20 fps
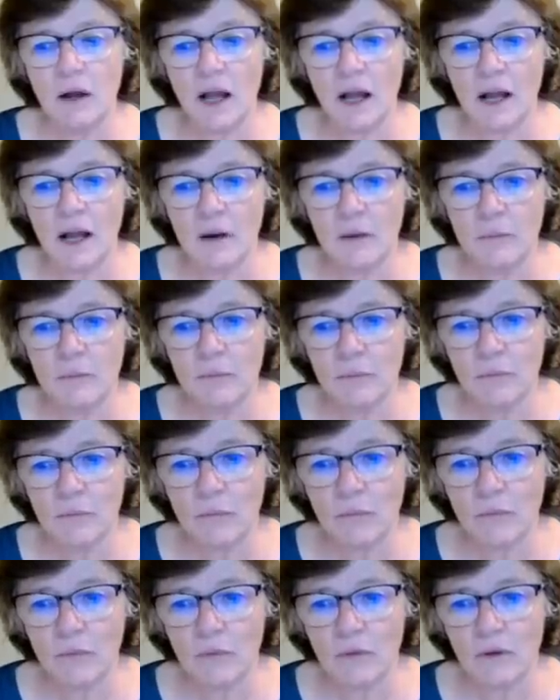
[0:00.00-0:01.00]
um,
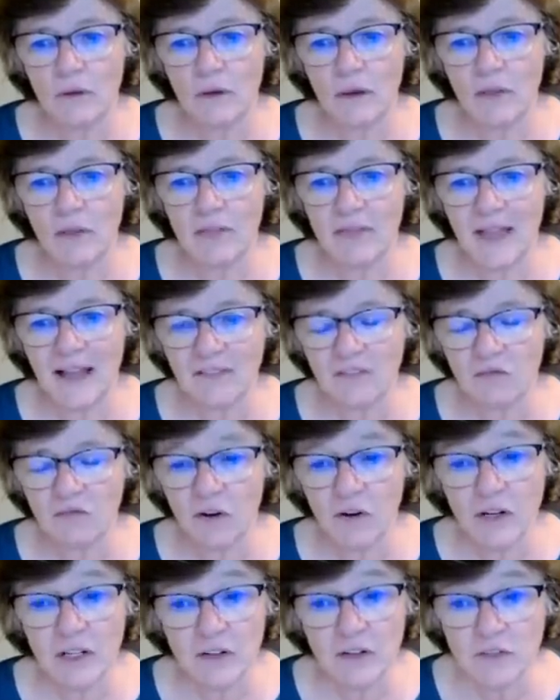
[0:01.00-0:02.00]
that's
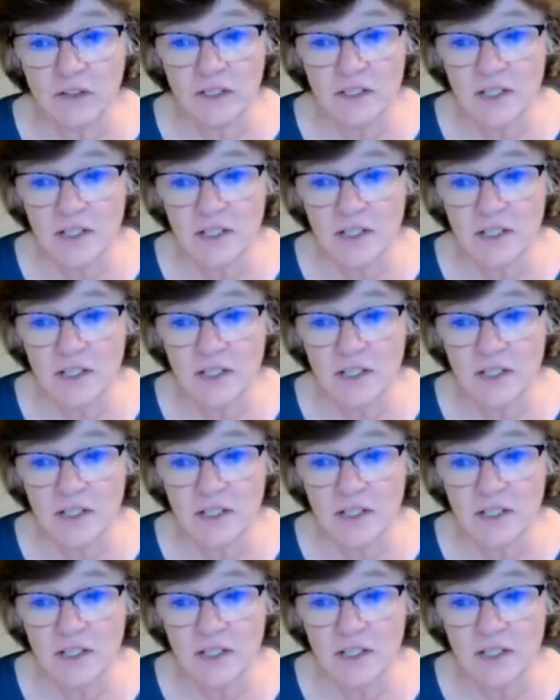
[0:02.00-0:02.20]
very different